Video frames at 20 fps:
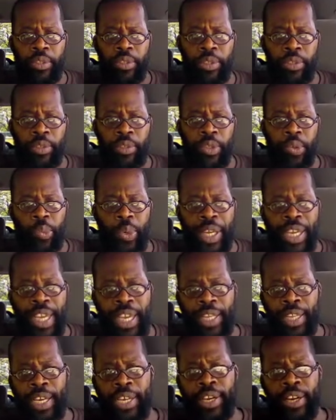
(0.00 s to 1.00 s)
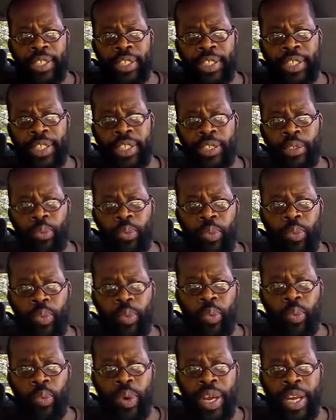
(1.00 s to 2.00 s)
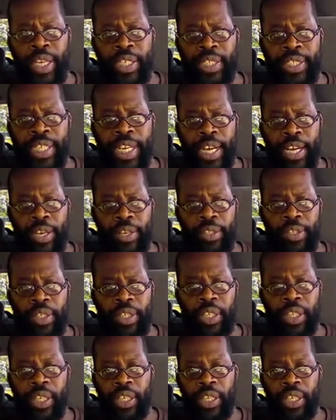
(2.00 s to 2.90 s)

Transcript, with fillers: So we can't let our sins weigh us down